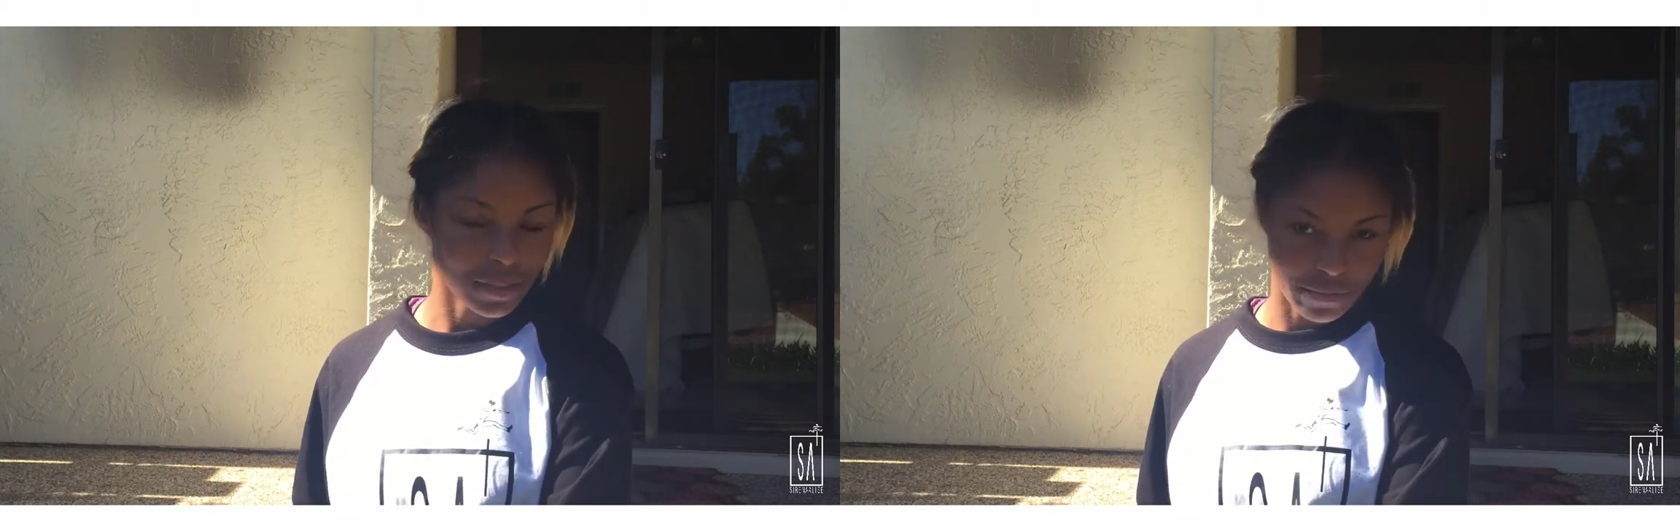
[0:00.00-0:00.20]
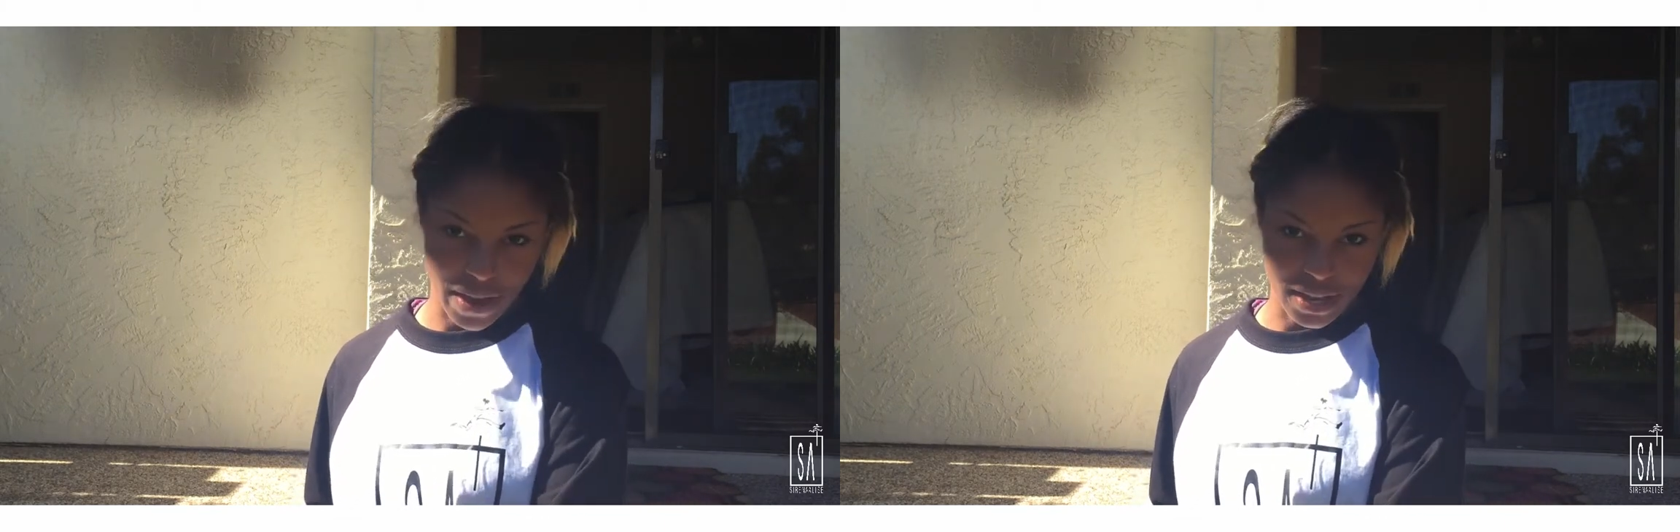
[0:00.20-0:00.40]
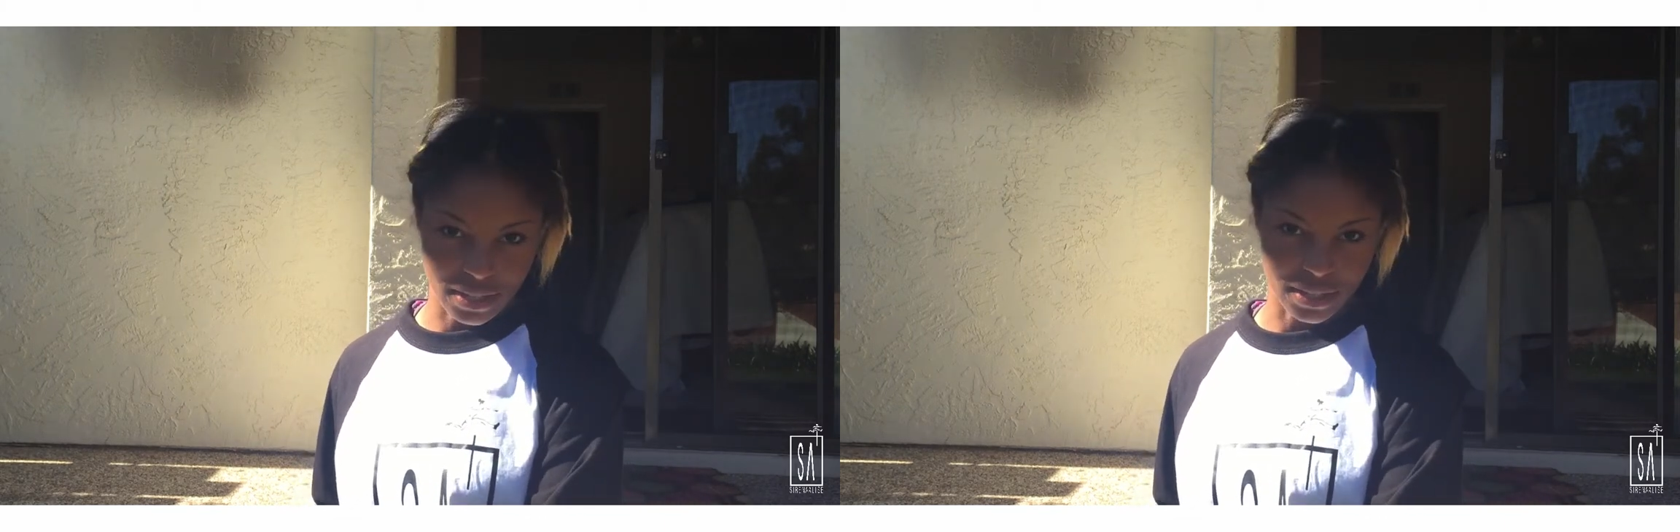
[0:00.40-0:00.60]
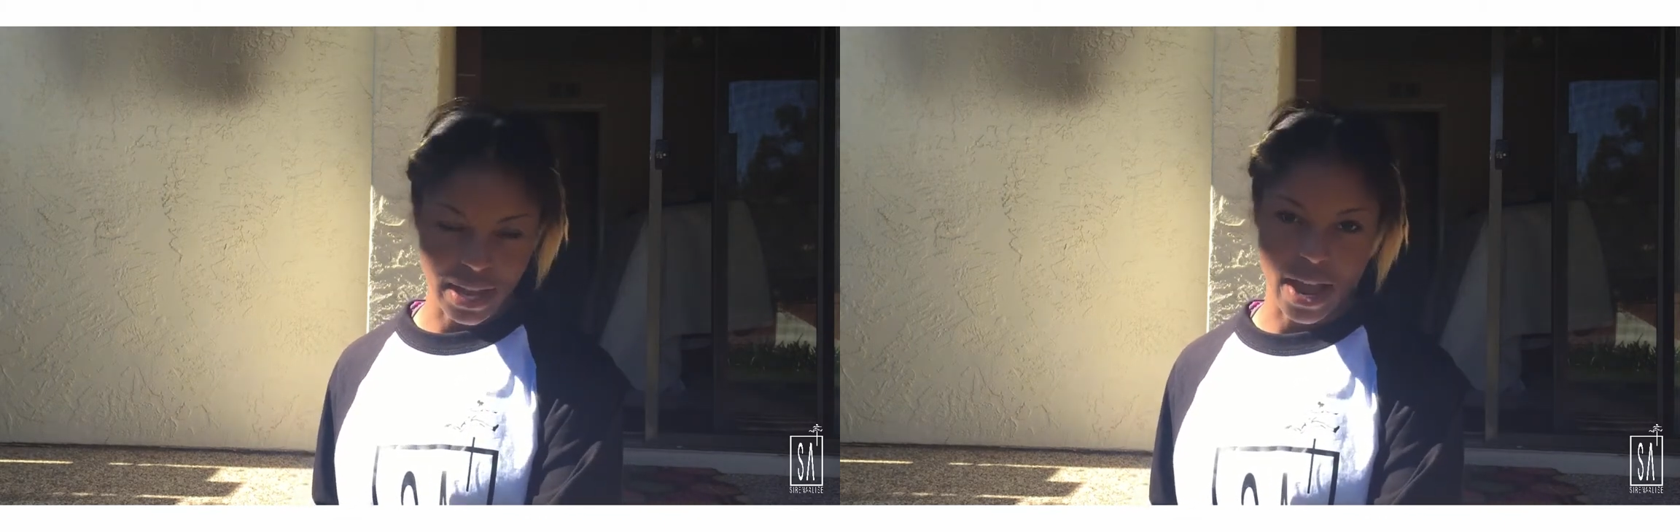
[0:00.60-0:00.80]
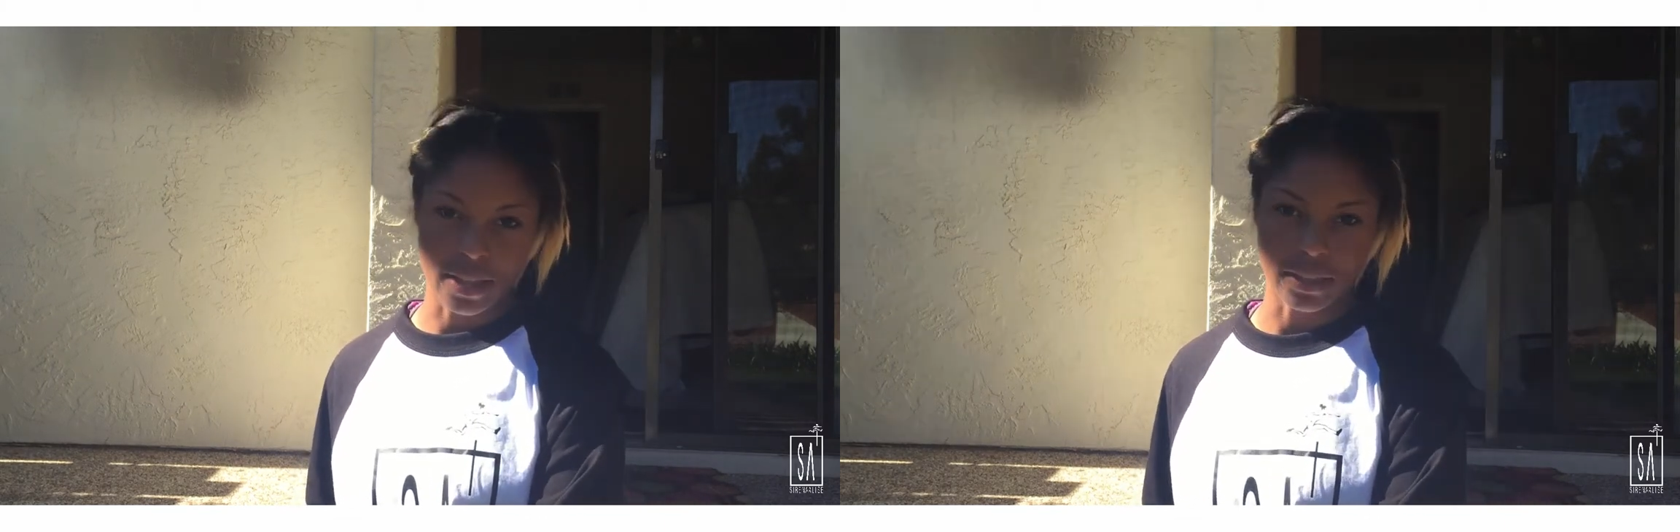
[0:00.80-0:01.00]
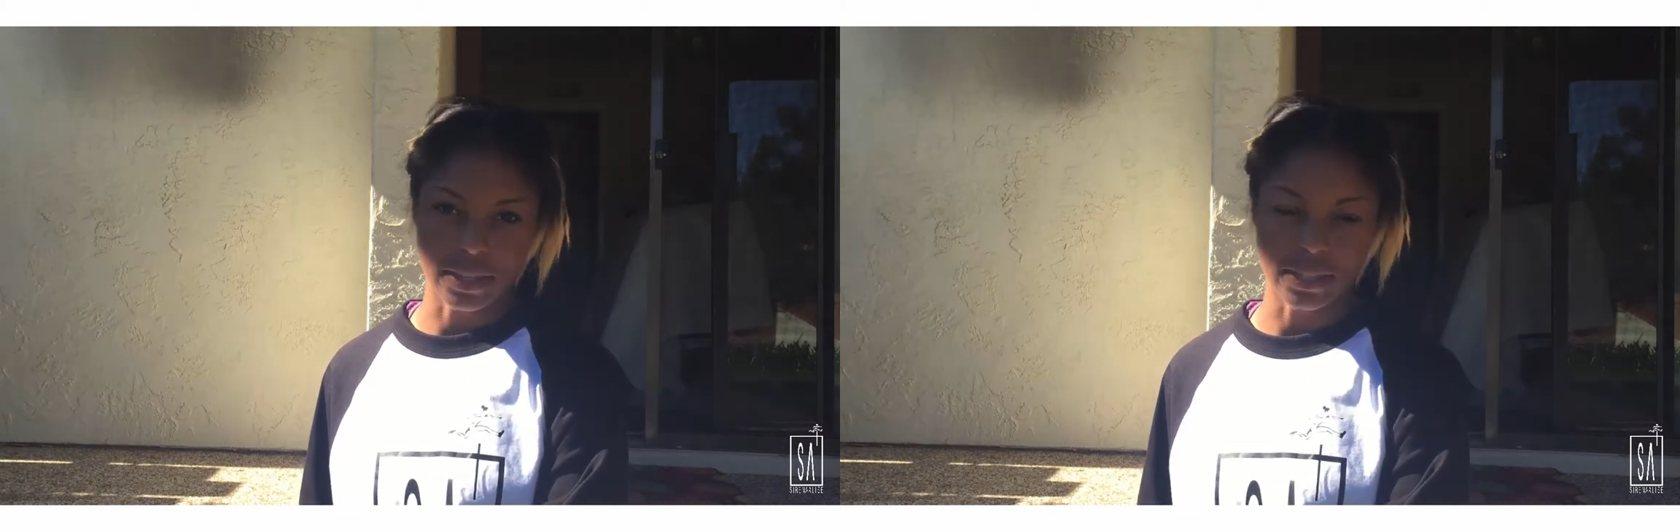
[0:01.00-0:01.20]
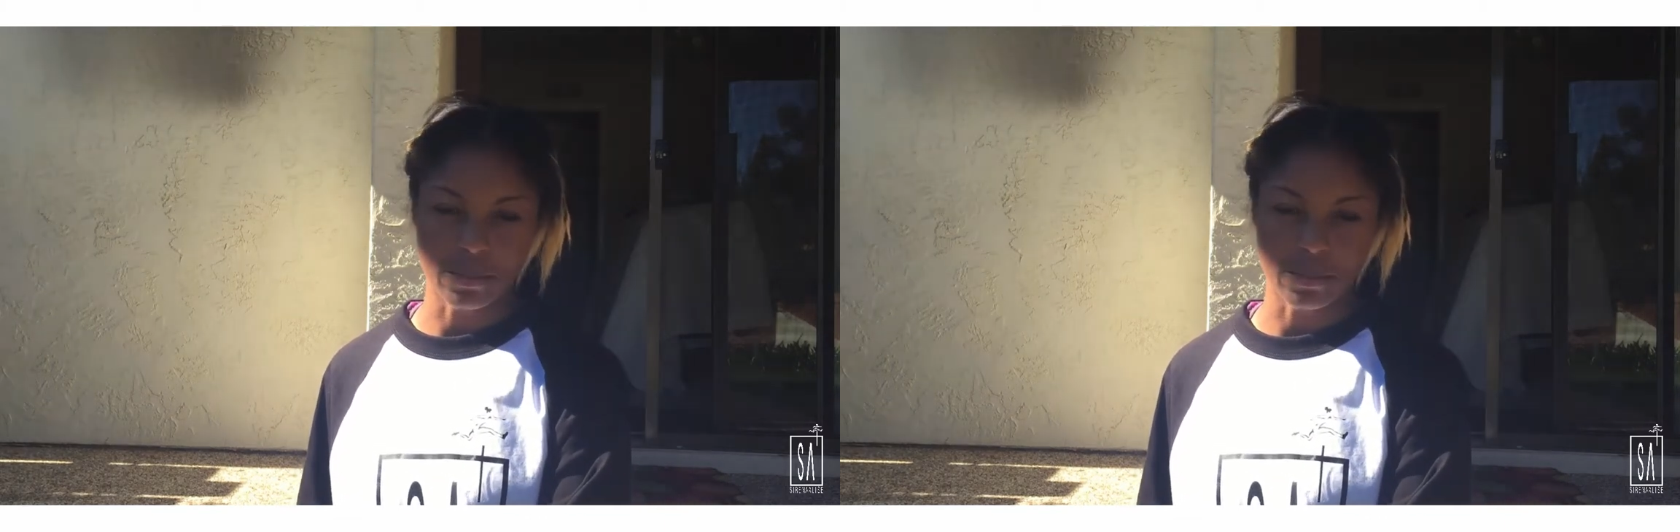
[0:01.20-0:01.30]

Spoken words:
the fastest athlete,